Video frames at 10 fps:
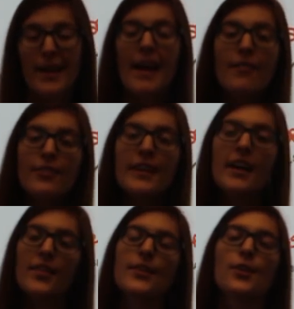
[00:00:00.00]
Every
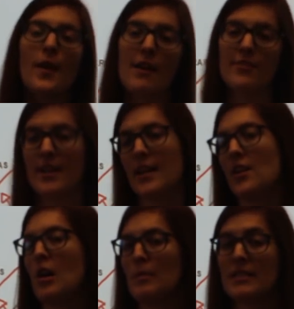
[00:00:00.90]
other graph in
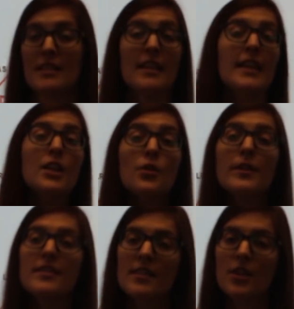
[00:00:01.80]
economics, an
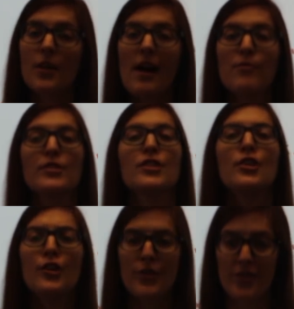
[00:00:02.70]
increase in a graph was
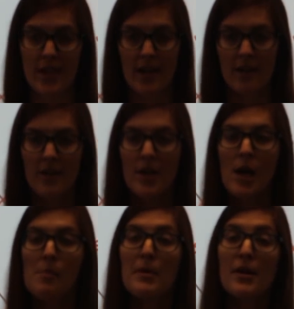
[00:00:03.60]
a good thing.
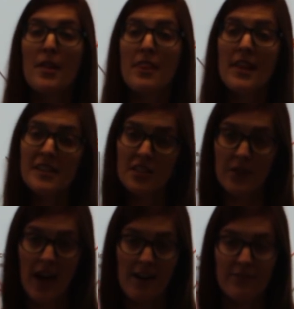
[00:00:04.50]
But on this
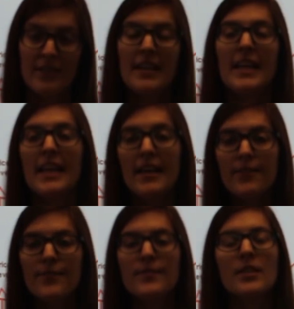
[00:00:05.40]
graph,
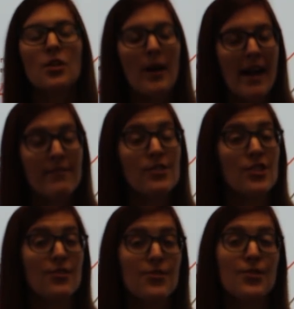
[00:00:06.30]
if the graph
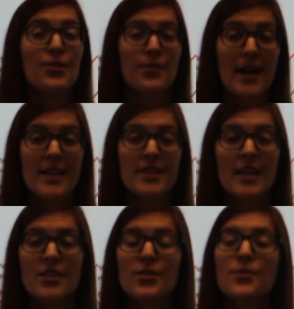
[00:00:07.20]
shifts to the right,
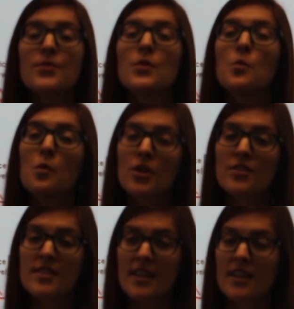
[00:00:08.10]
that shows the
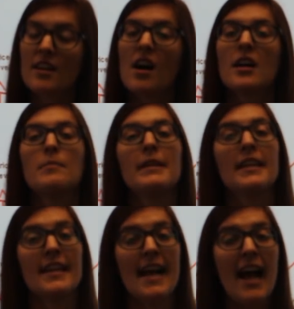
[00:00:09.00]
worst thing an economy
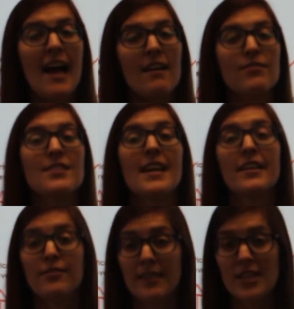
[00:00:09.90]
can have,
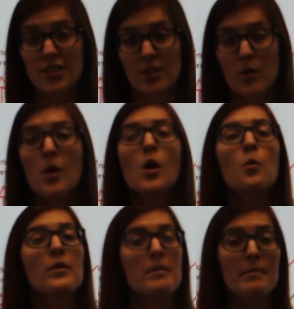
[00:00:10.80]
stagflation,
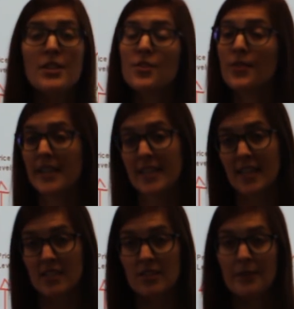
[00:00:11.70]
where the misery
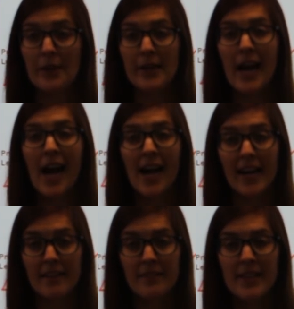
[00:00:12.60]
index is very high.